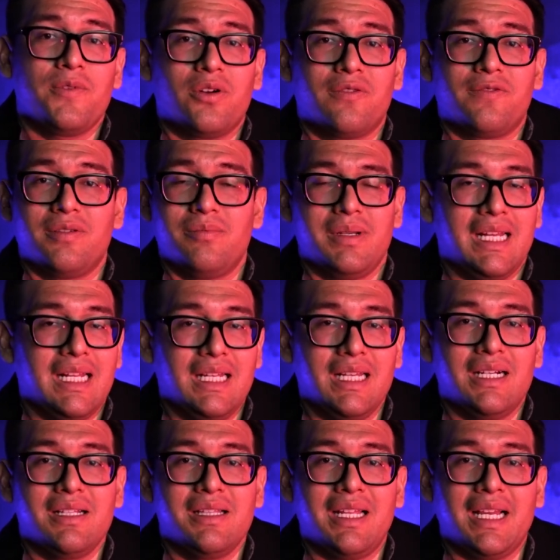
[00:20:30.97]
or from
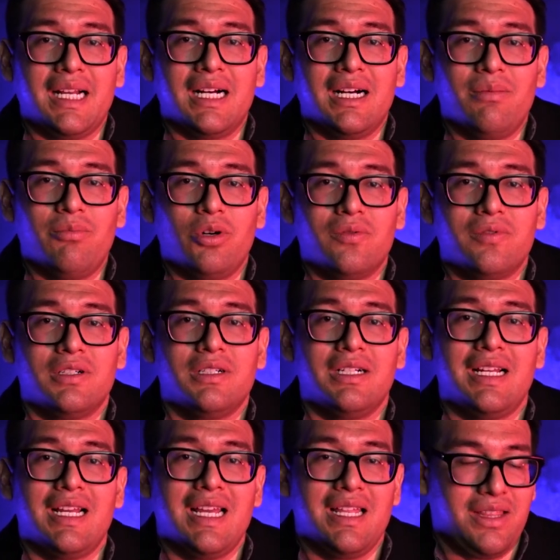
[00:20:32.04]
India, they come
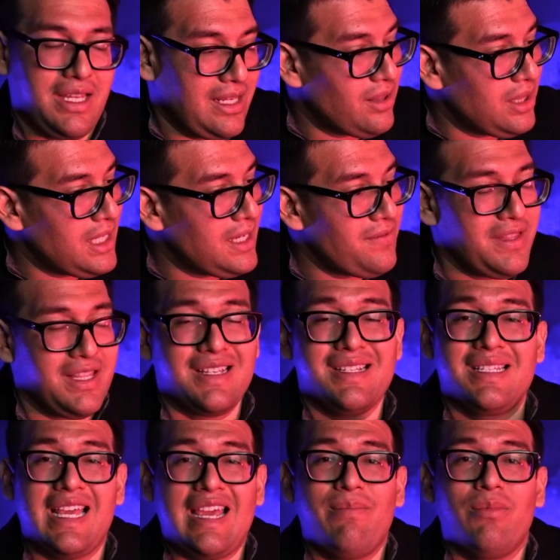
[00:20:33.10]
over and they live in the
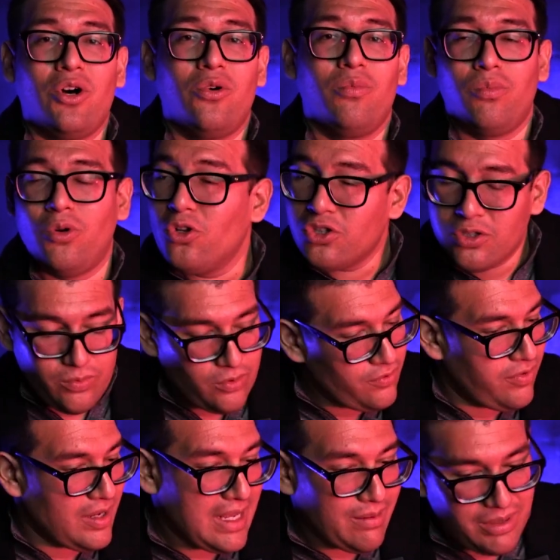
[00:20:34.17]
same home, multiple
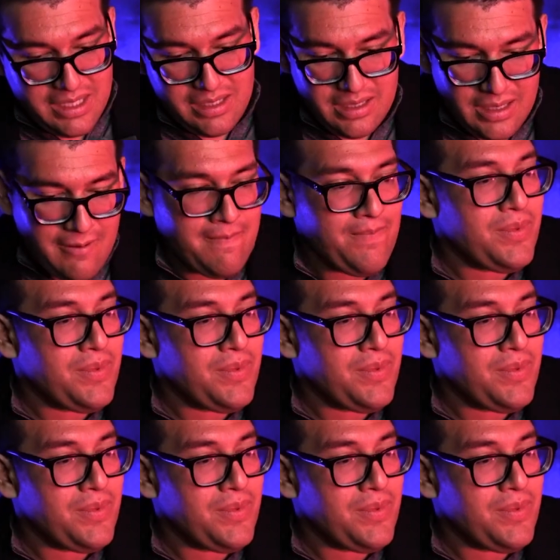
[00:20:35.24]
families.